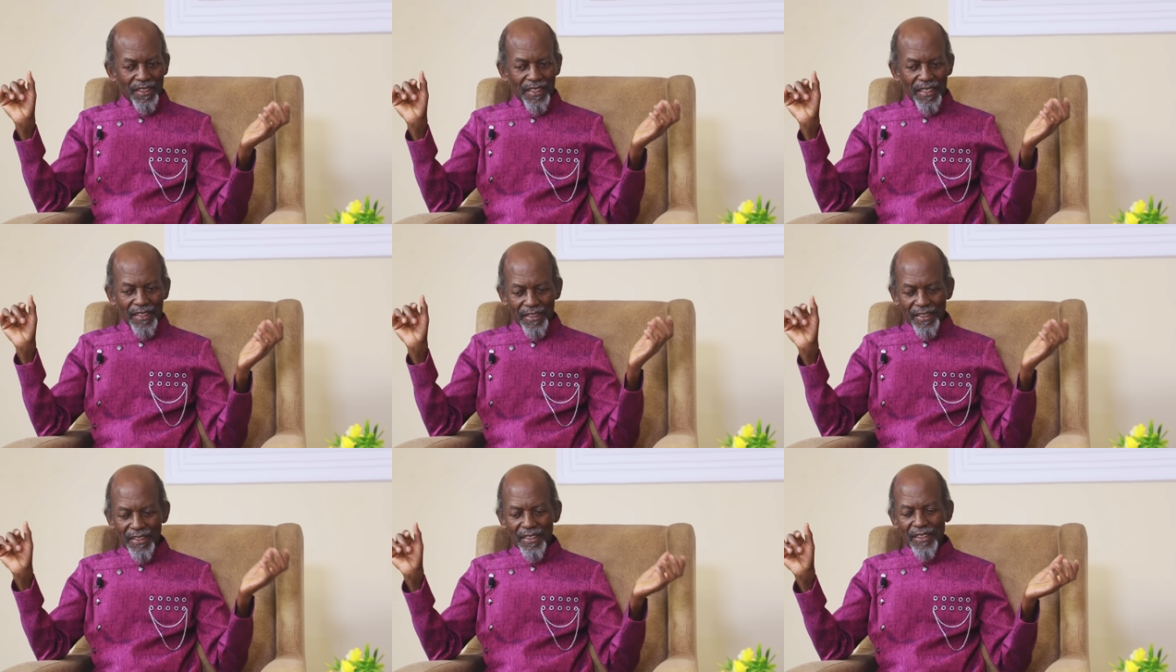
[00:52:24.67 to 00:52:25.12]

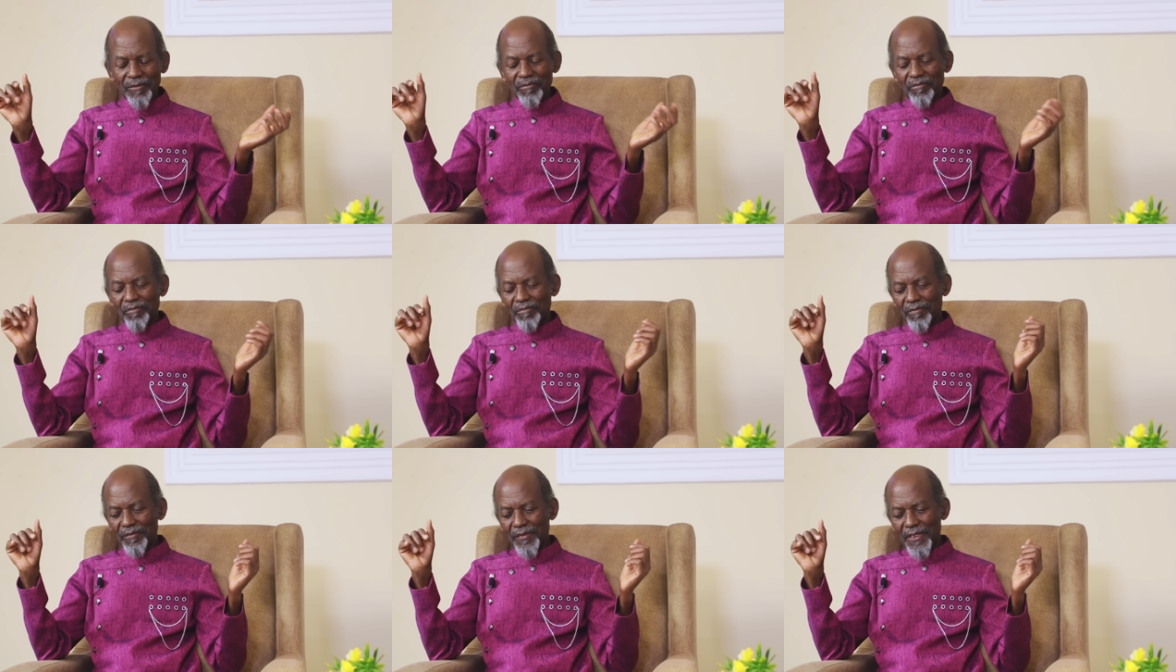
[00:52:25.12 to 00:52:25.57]

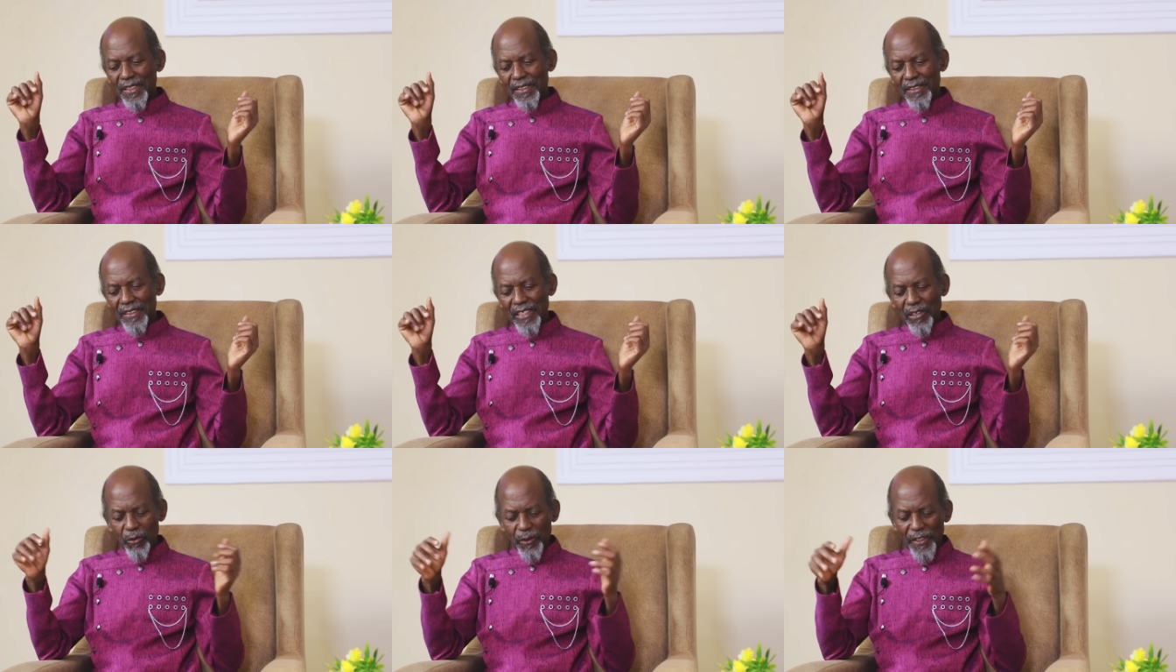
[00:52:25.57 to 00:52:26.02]

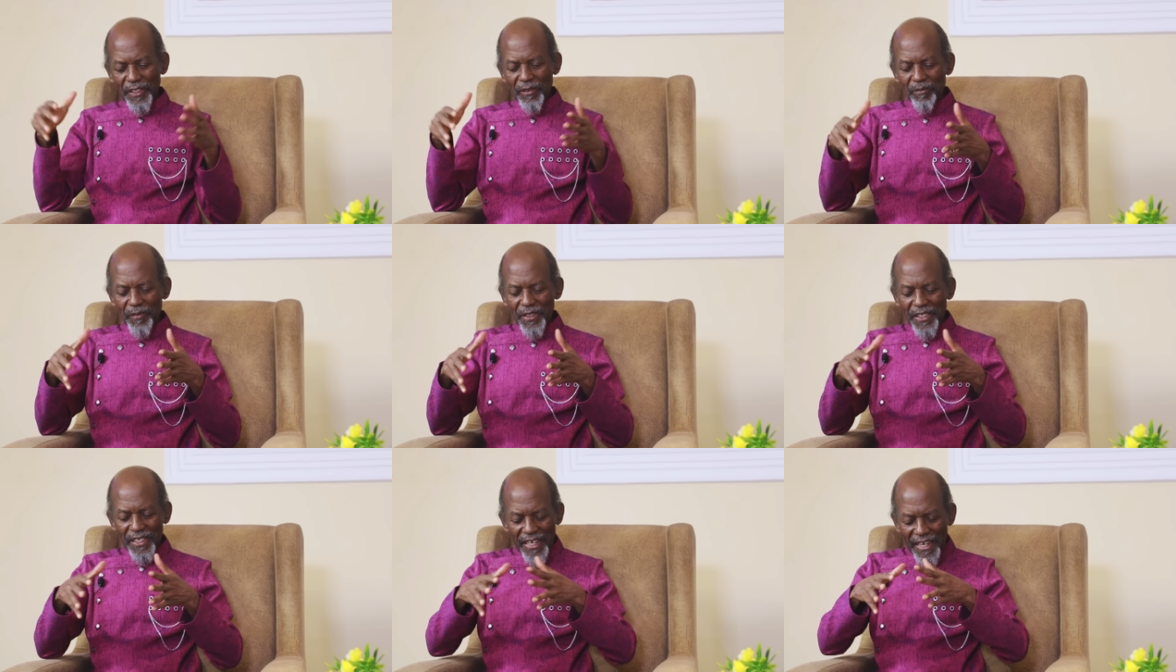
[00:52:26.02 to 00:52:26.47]
There wouldn't
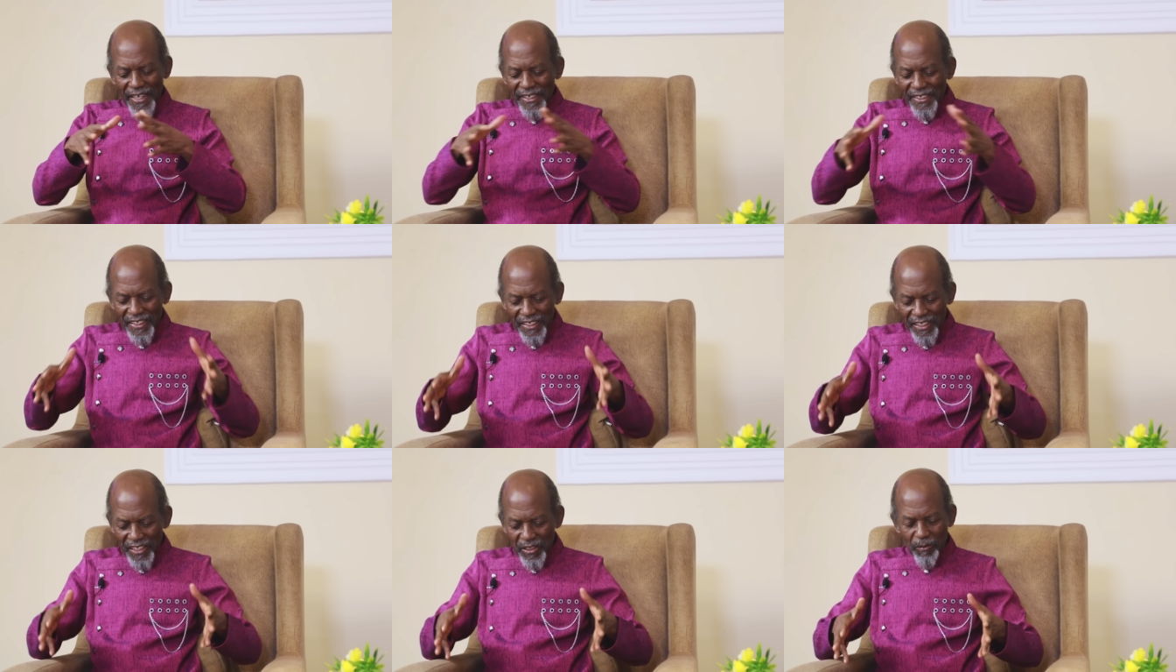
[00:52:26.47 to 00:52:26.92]
be
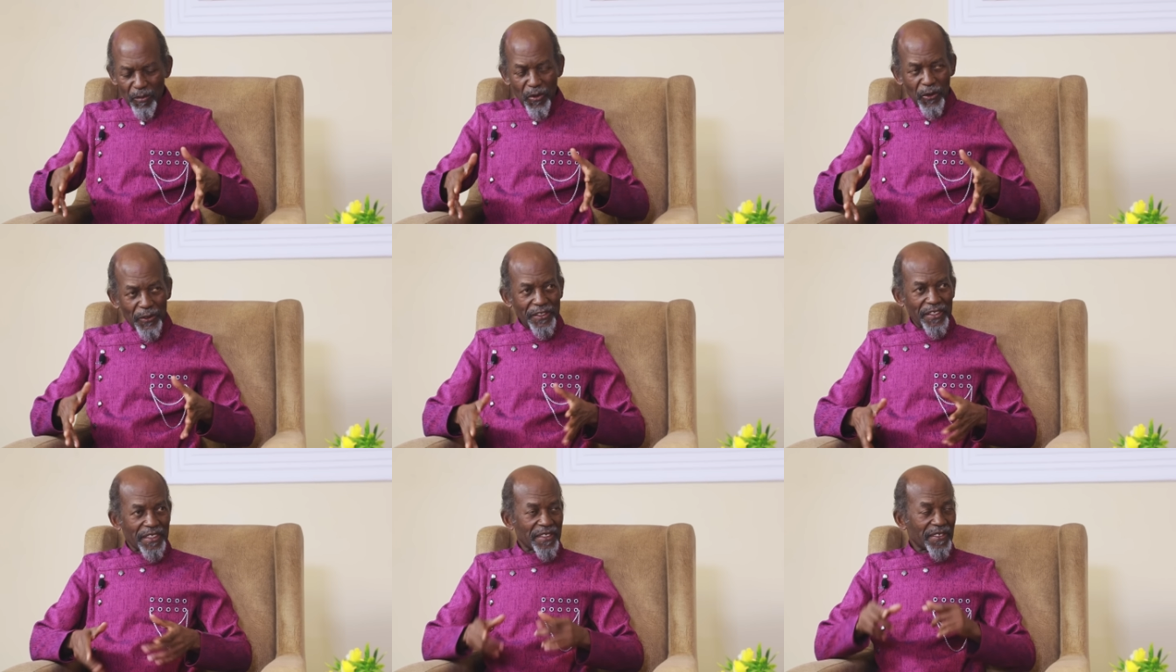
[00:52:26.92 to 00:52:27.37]
any
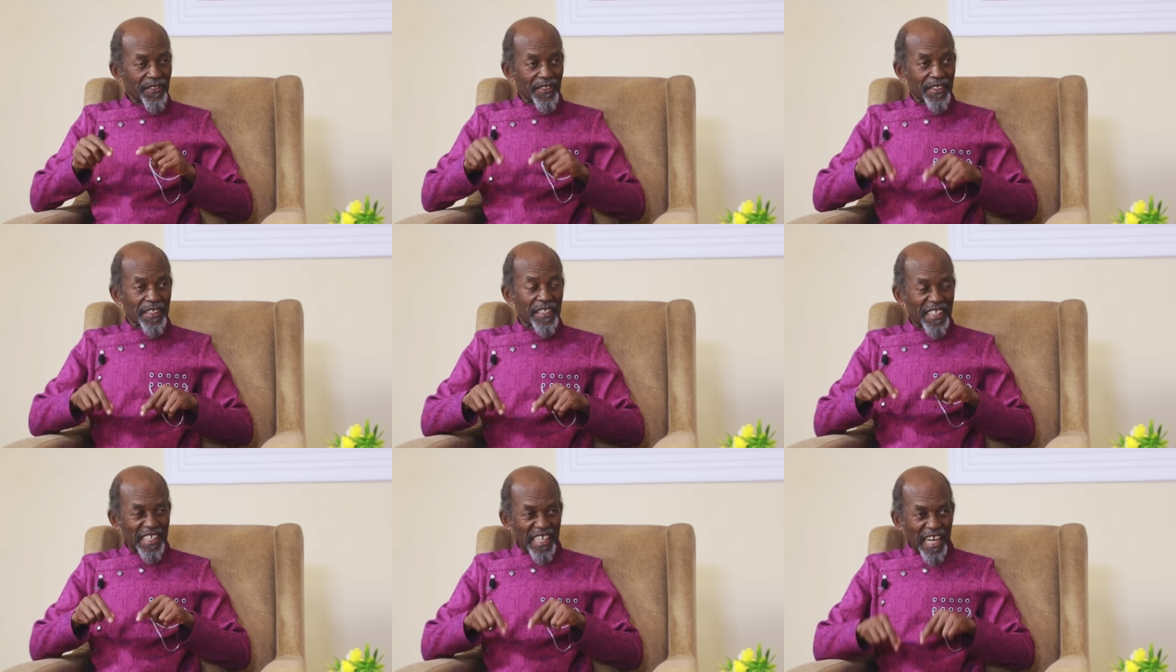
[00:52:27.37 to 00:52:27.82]
emotions
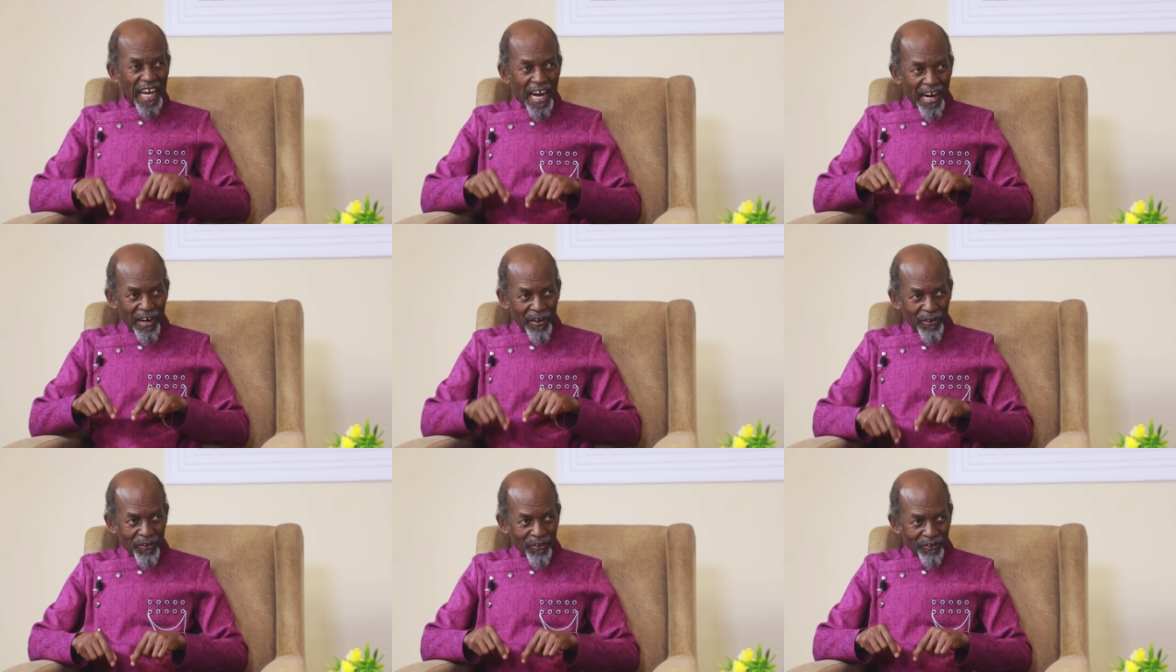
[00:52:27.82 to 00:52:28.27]
in
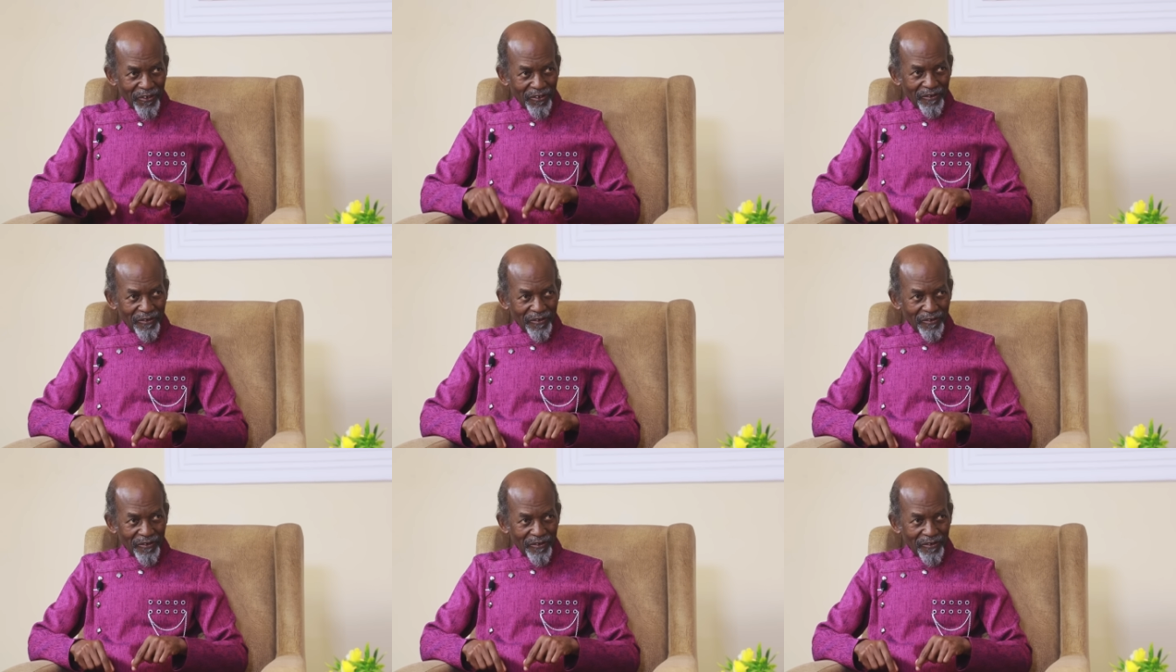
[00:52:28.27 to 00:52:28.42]
now.